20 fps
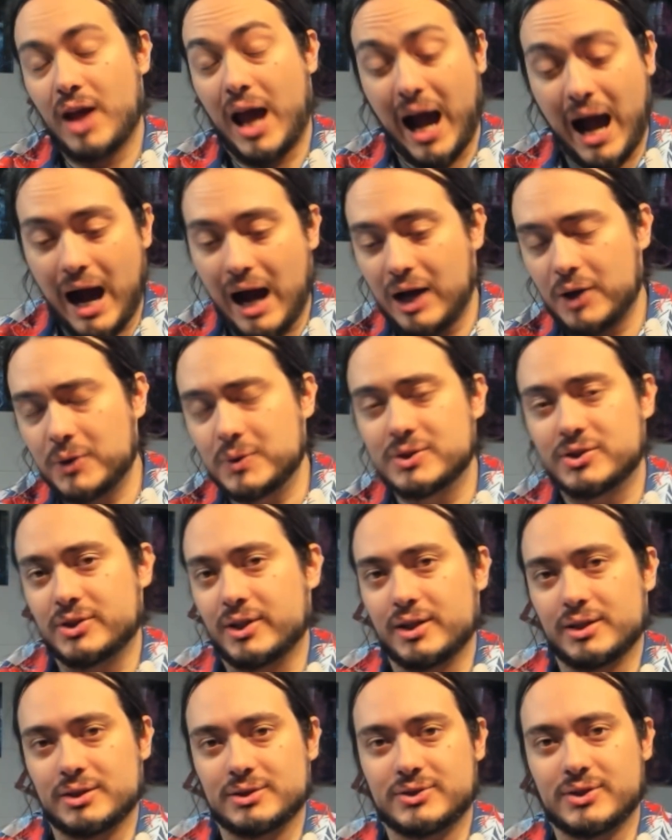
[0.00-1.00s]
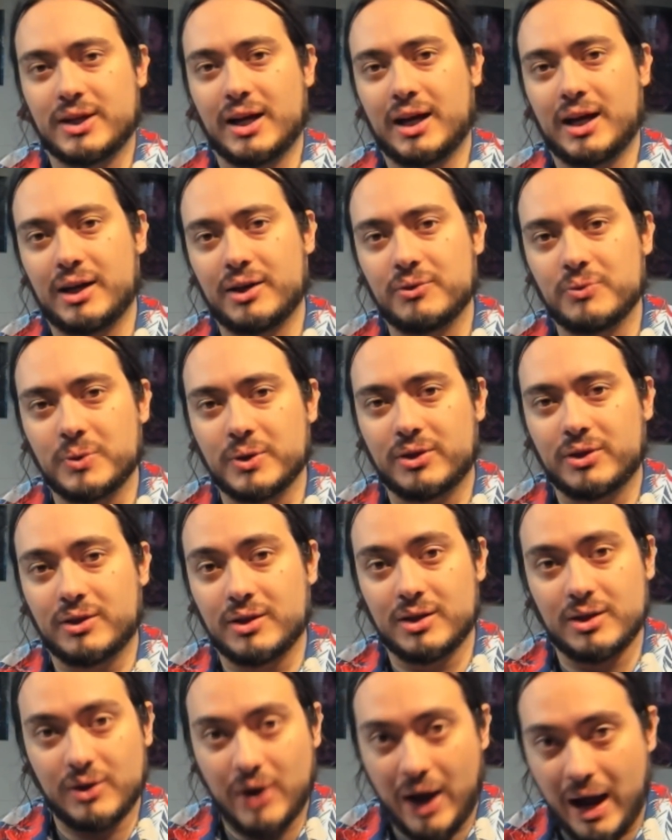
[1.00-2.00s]
I would say it's the guy with
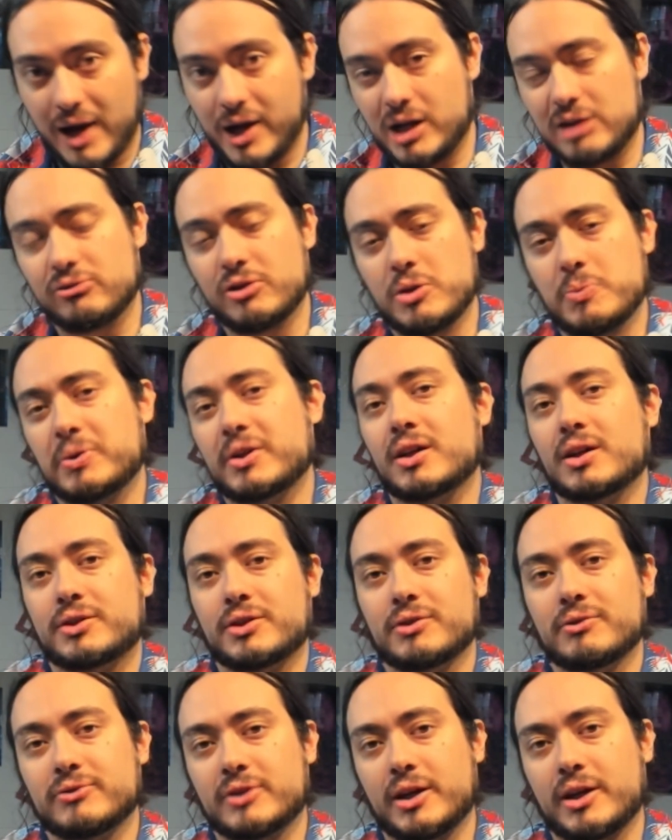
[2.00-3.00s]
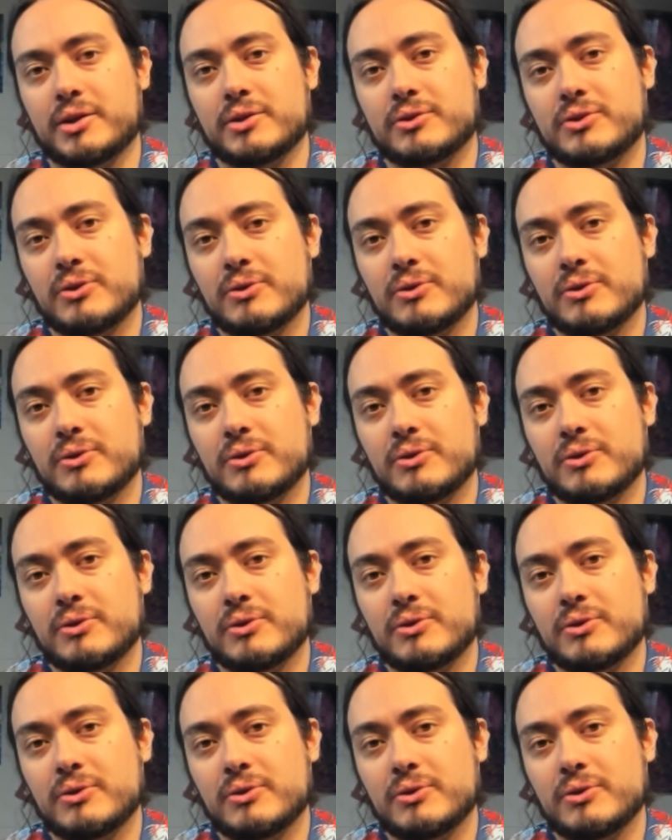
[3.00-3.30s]
the higher reproductive rate.